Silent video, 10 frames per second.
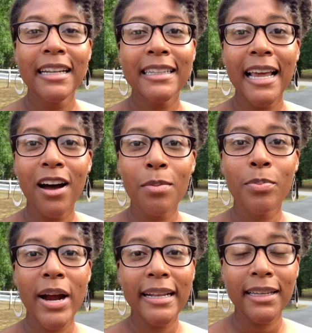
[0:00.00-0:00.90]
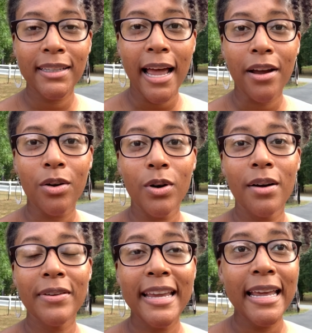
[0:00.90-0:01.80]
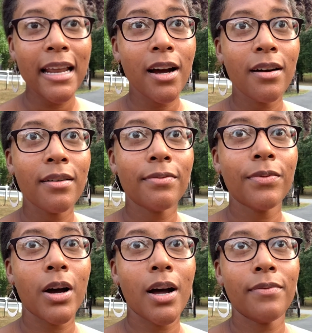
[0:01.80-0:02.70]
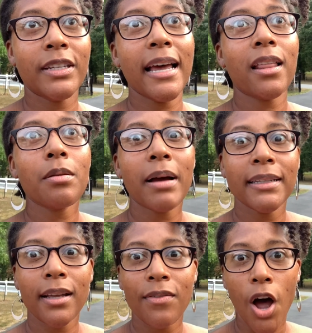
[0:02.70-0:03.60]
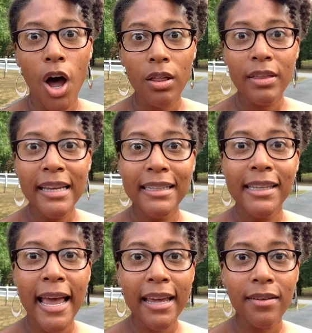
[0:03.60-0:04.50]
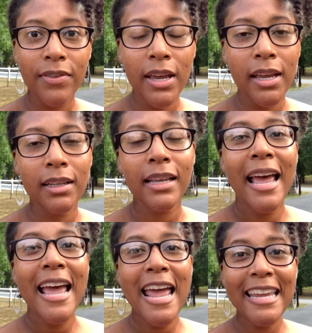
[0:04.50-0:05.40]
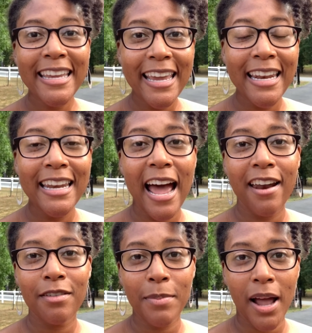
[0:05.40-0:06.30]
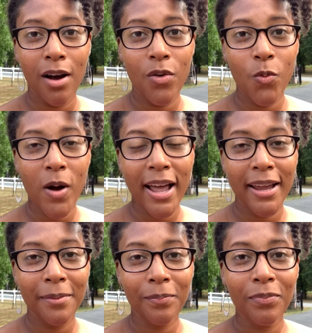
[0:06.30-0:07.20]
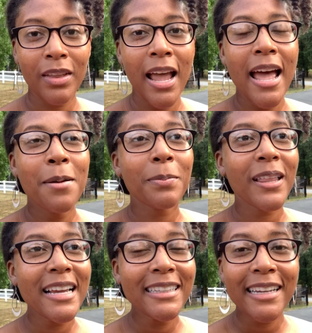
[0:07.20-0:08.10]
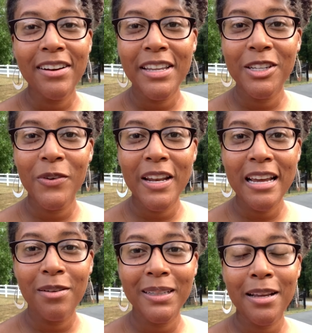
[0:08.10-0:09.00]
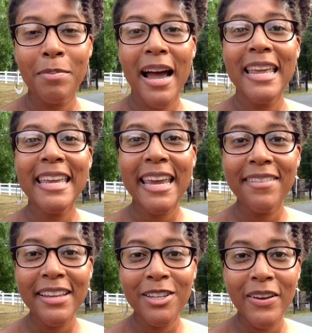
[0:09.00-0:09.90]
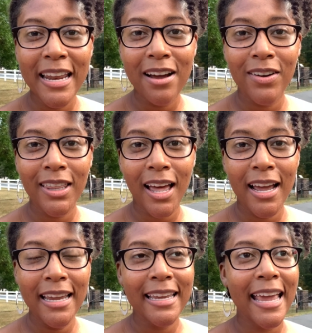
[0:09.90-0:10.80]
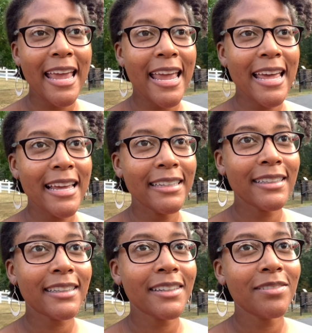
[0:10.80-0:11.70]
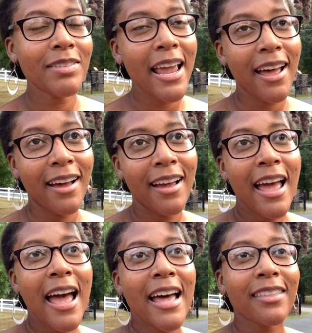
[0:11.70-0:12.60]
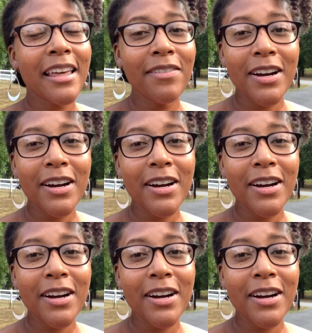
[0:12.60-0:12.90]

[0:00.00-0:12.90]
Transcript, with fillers: to help break the cycle of get, of, of telling myself all of these negative things and getting out of my own way. Please share this video with somebody, give this video a like, and yeah, leave a